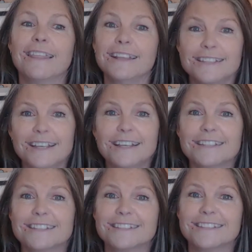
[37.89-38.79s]
That's
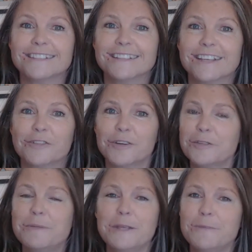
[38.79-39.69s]
us. We're
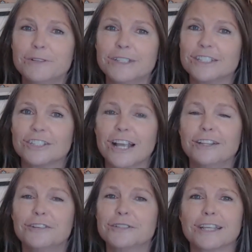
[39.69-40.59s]
the people that Shiloh